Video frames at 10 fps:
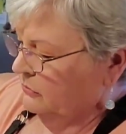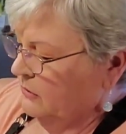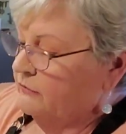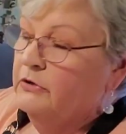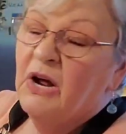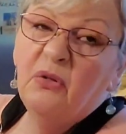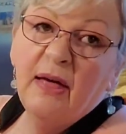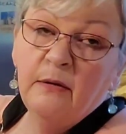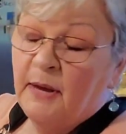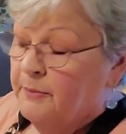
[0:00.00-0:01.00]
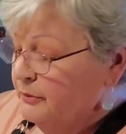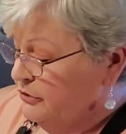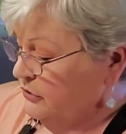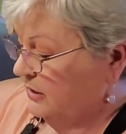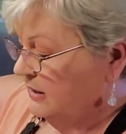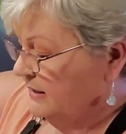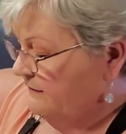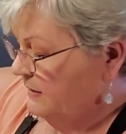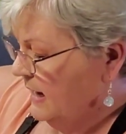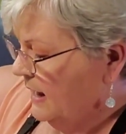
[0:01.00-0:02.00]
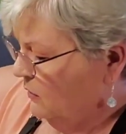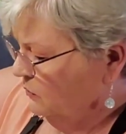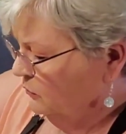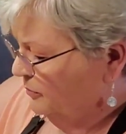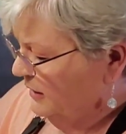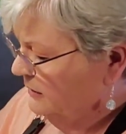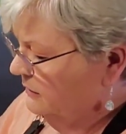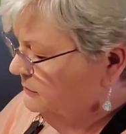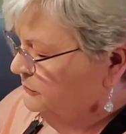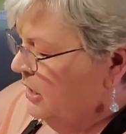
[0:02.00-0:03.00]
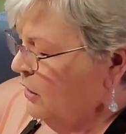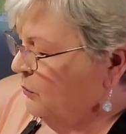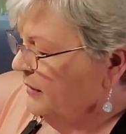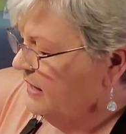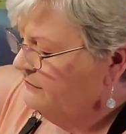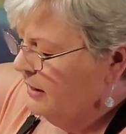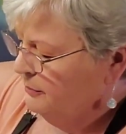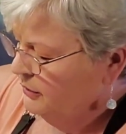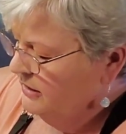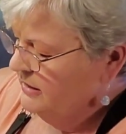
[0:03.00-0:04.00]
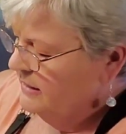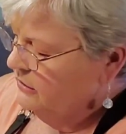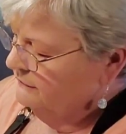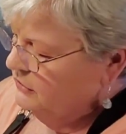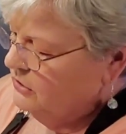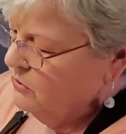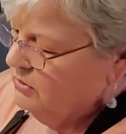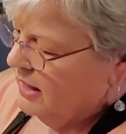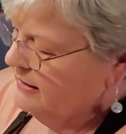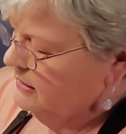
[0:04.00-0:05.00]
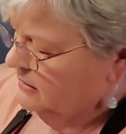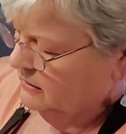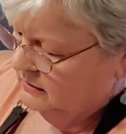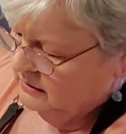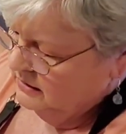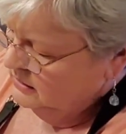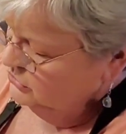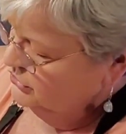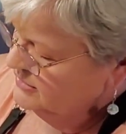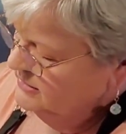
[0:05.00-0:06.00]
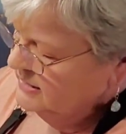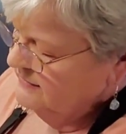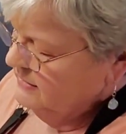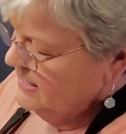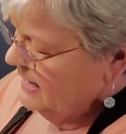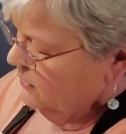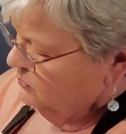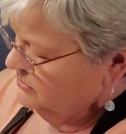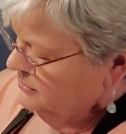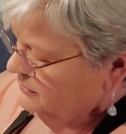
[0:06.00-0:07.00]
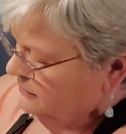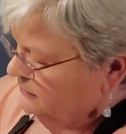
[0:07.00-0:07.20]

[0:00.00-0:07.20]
If you don't like pepper, you can leave it out, but whatever I put in here, if you don't like, just leave it out.